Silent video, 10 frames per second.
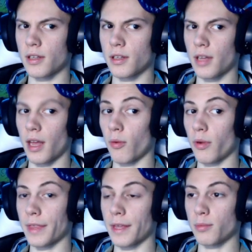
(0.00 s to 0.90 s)
I don't
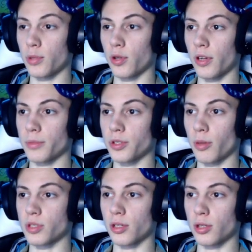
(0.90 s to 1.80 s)
want that to blow it up, so I'm
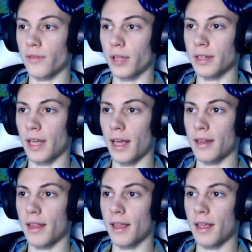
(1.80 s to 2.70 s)
just gonna leave it like that.
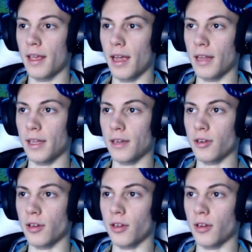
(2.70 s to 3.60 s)
And then you're
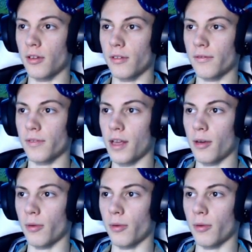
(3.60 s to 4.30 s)
gonna fly away,